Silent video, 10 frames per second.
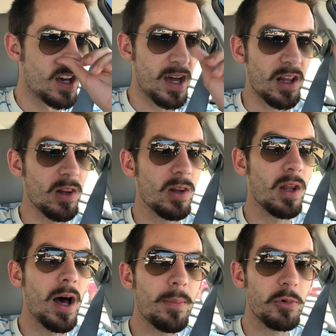had a
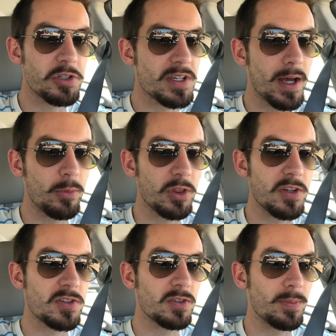lot more time with
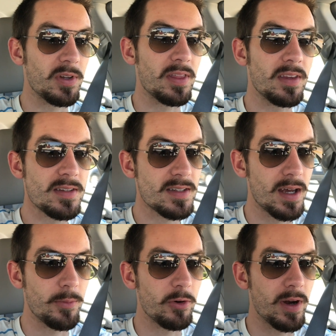the script this
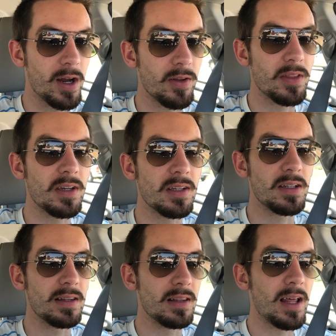time around than he
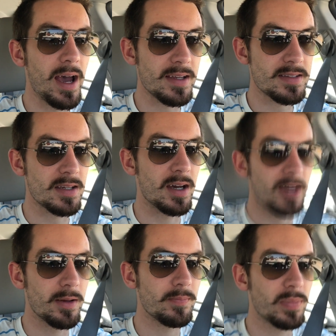did last
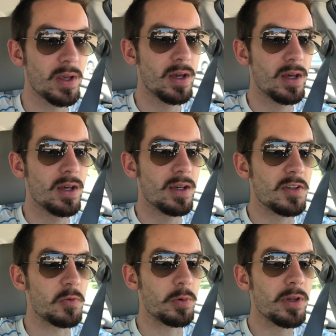time.
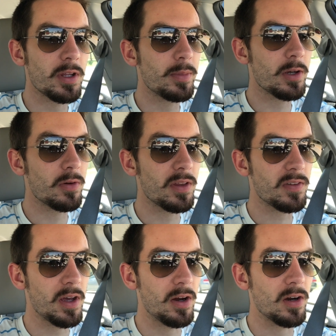He's really big with his
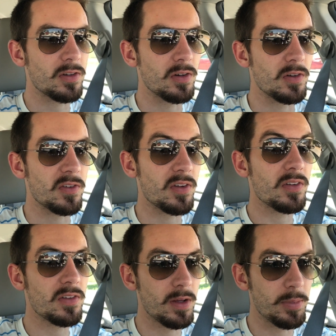characters,
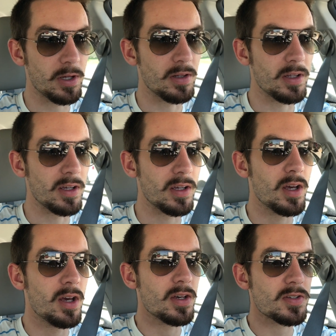typically,
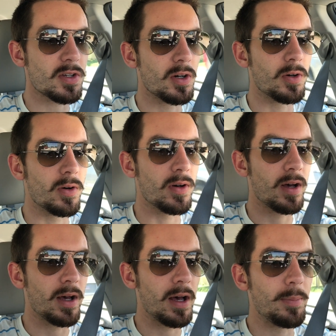so
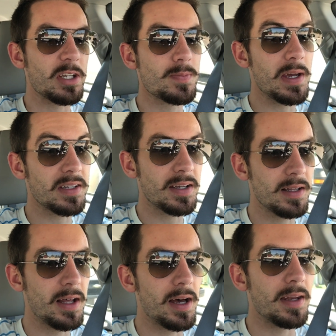I'm expecting a
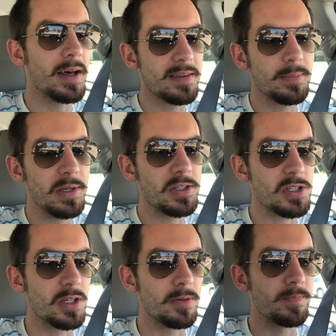lot. Not to
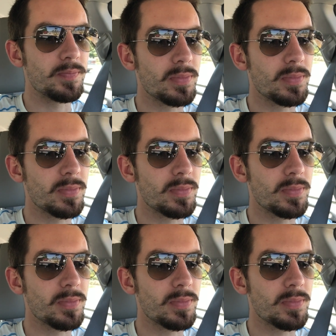mention,